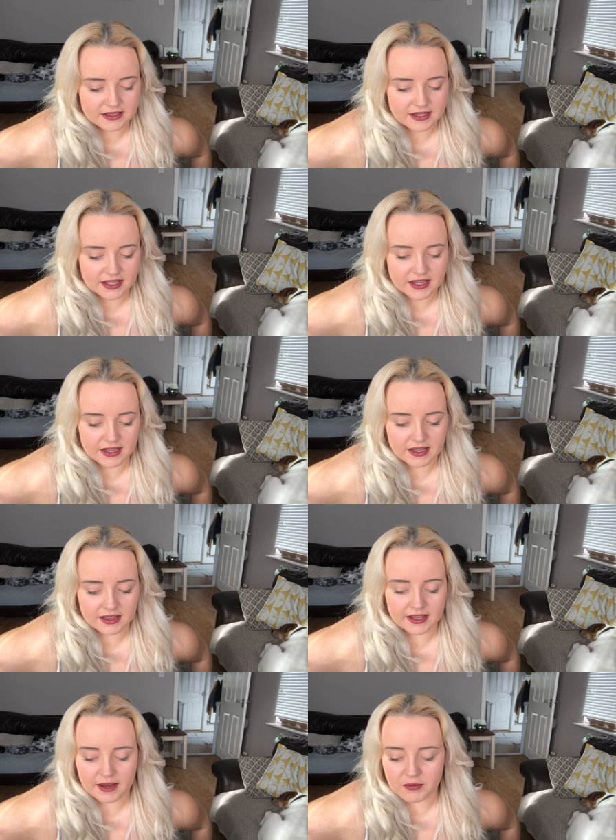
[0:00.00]
to think
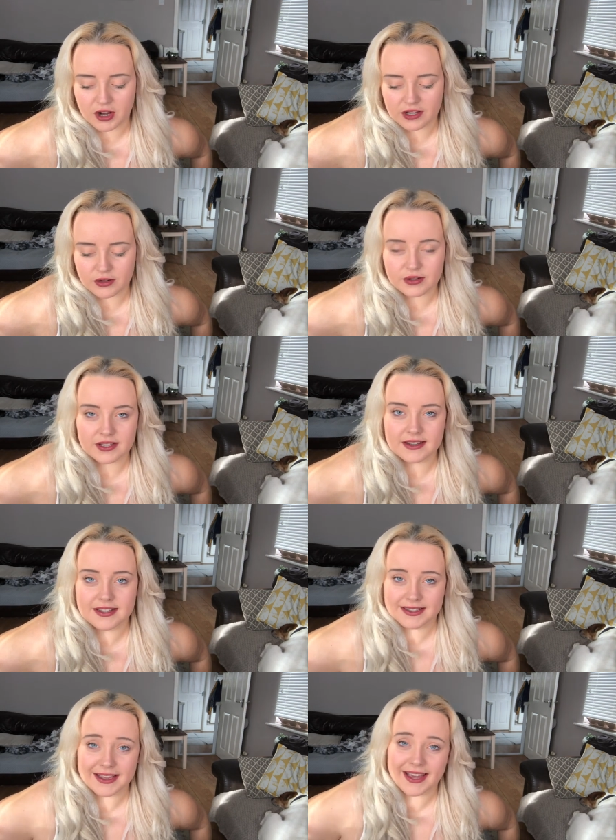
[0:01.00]
I'm not useless.